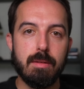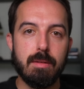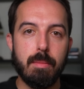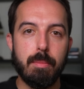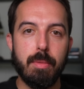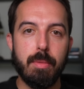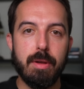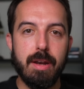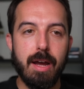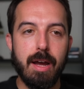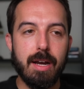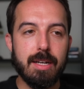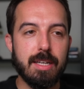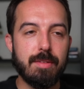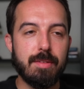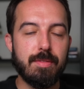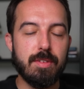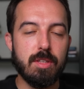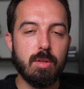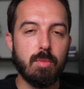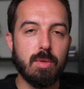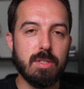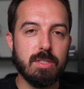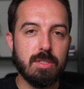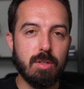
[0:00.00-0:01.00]
But not giving
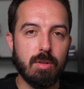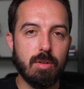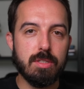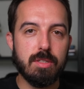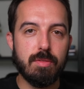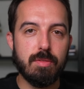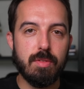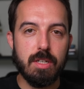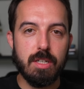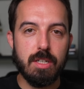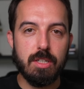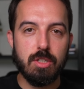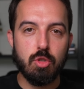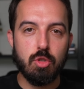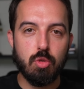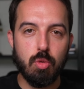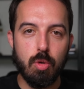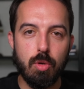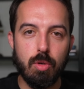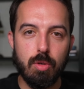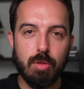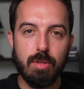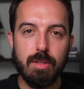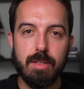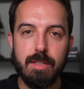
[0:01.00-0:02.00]
the results of the
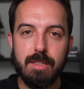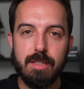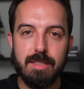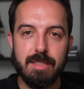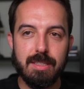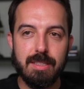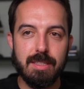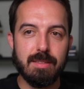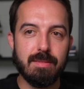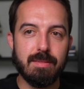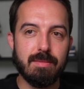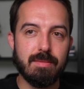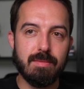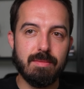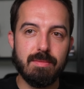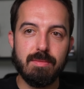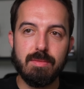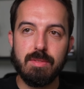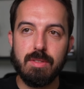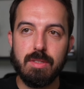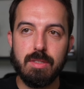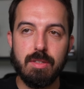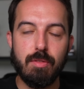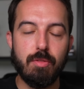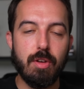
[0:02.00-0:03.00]
control is
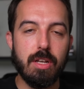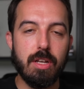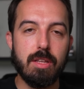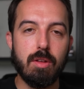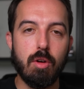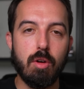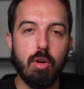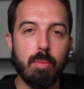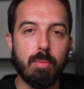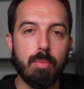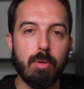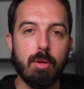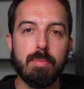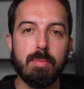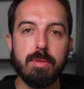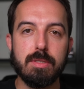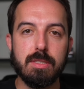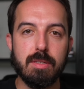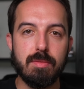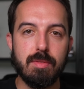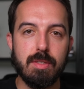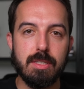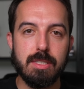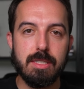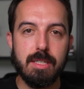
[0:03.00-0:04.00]
defeating the whole purpose
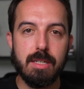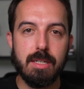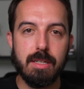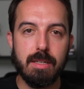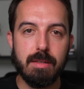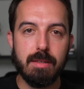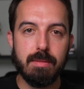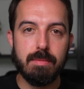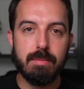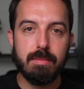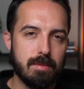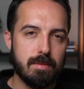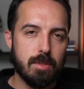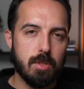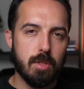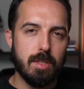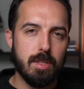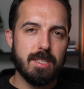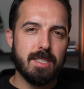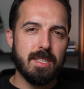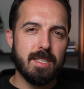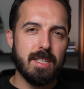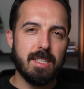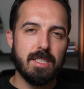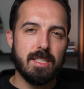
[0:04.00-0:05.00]
of the study. So this
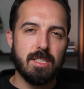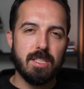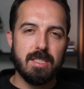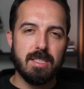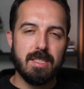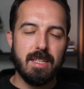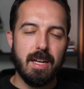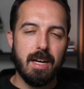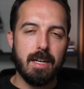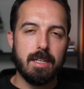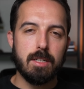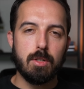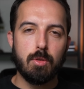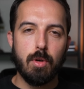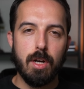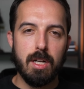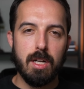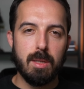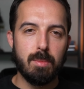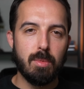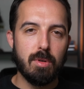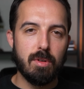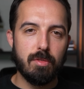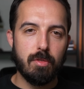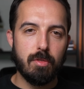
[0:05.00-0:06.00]
study is just not
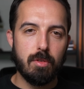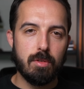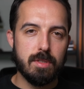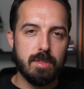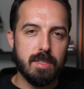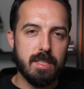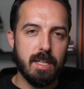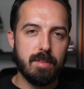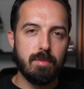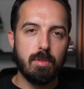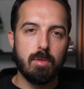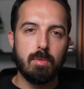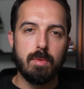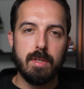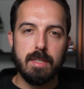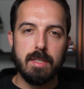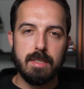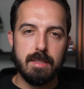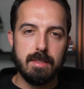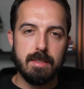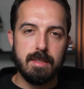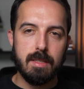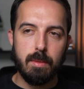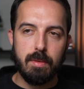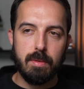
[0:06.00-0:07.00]
credible for several
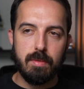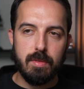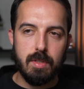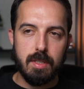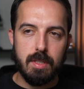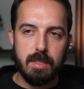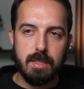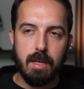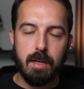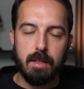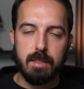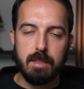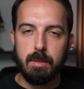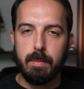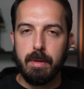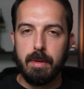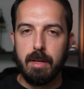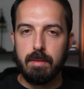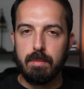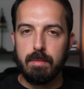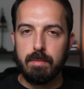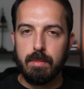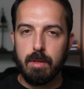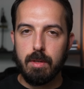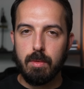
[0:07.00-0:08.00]
reasons that we've just talked
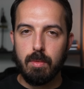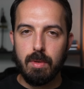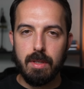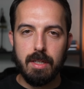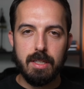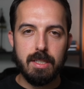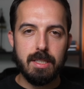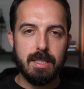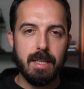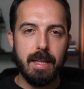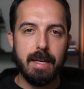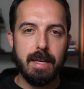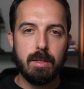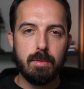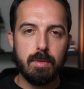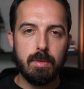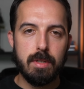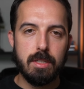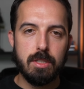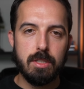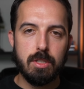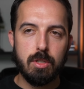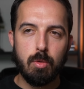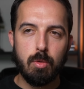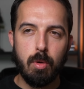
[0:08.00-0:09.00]
about. The religious
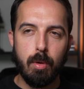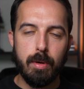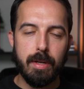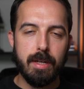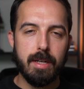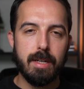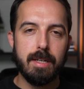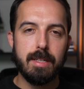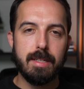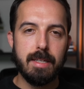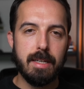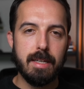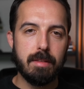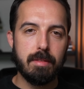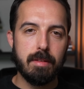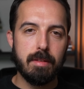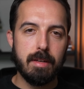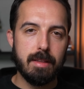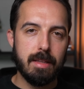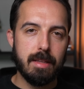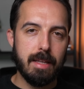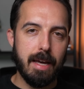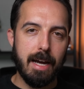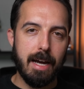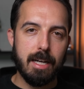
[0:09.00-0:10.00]
language, quoting a hadith in
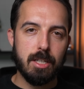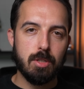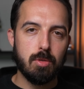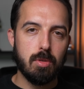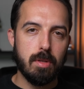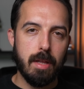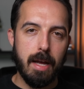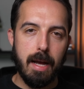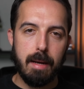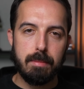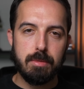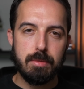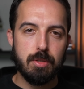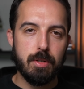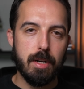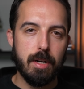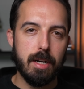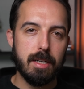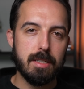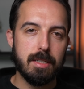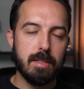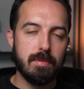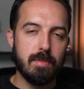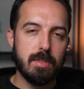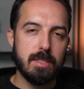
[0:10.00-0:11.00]
the actual
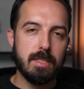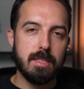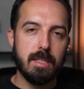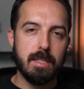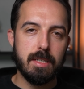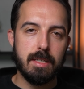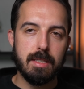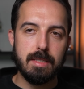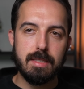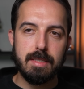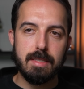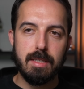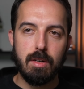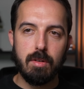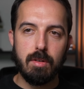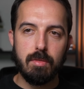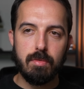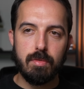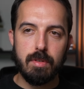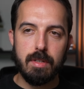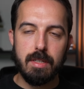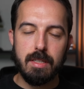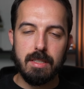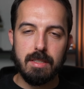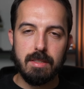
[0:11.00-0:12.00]
abstract of the study itself,
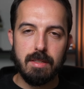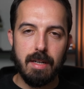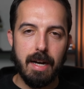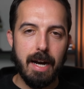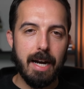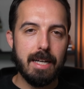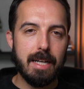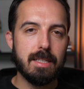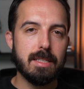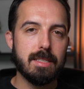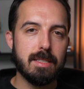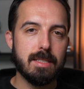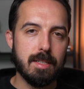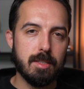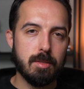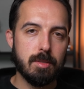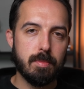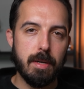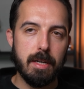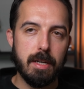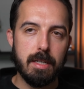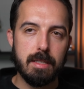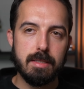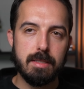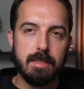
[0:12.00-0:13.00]
is highly
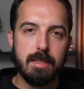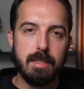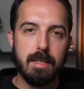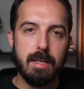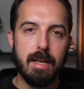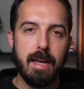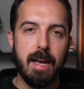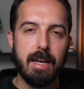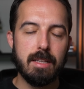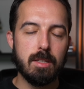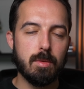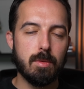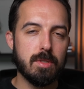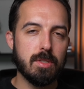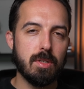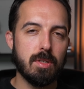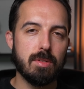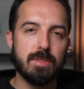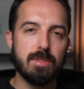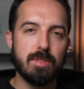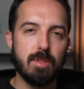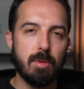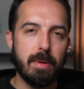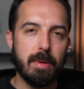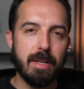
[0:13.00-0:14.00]
suspect, and the results
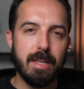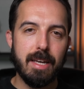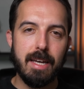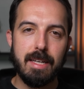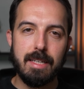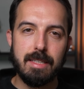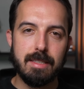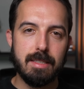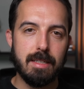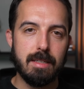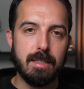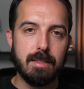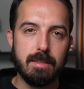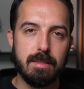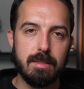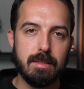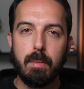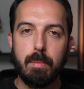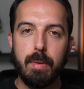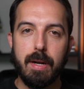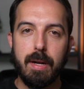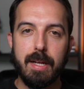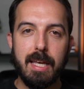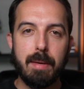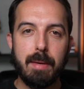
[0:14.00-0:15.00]
don't make any sense.
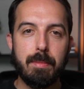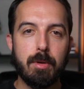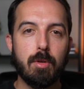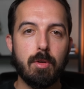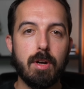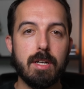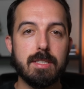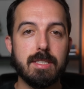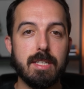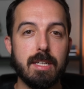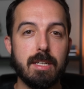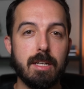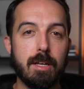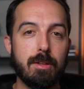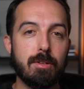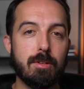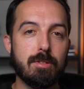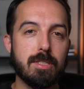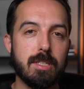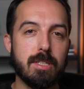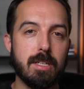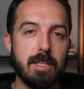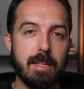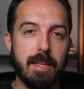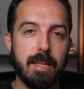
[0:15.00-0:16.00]
But I came across another
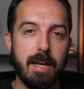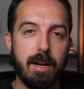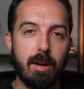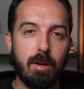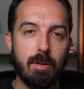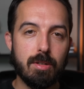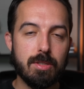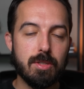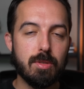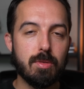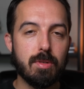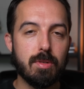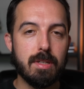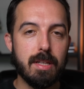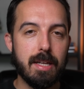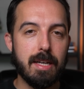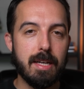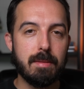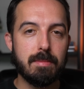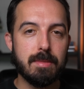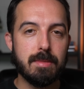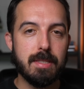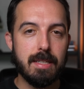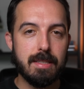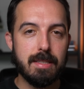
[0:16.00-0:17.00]
study that also
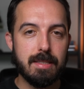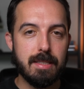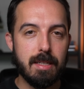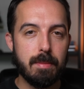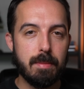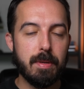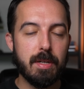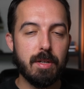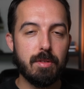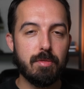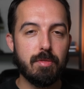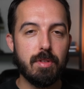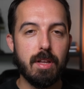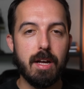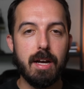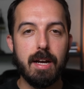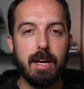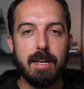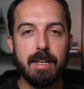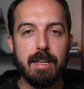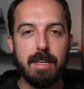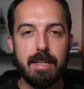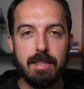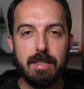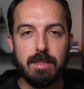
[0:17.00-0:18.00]
claims that dipping a
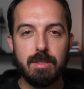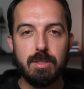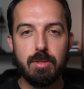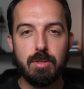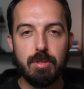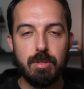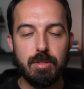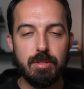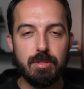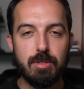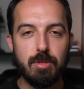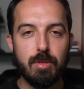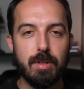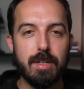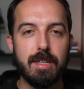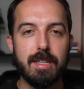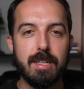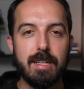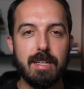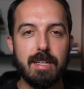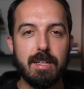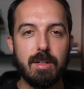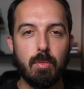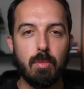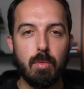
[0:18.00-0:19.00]
fly into your
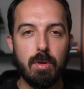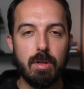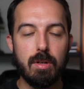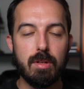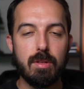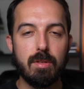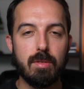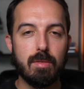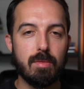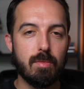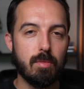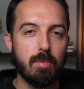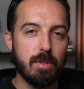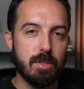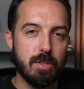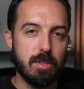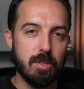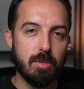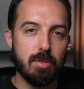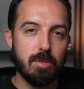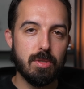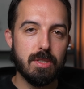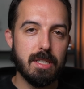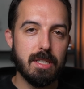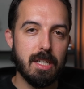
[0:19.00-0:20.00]
drink will
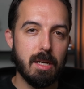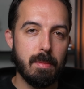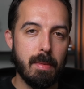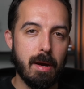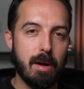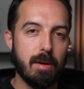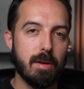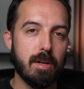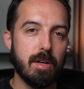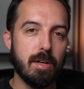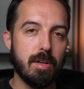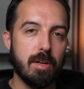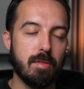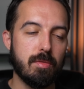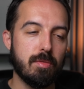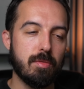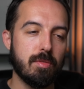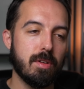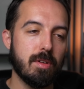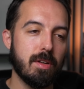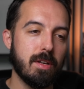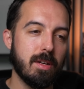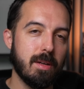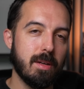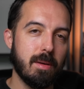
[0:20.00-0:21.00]
reduce the amount of
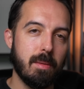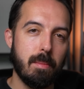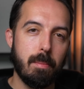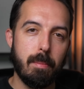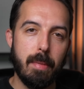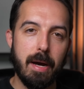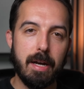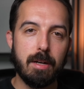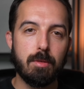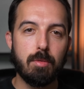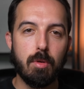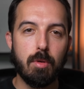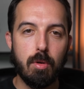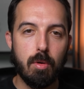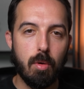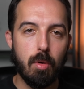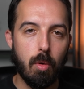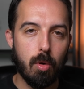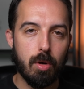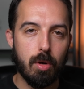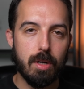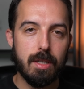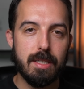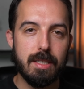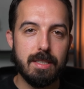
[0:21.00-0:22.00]

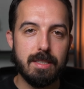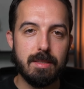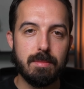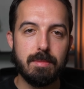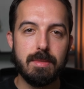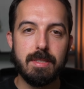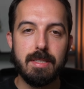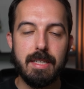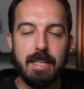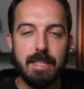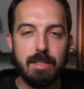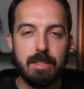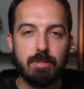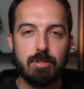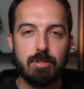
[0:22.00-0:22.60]
microorganisms in your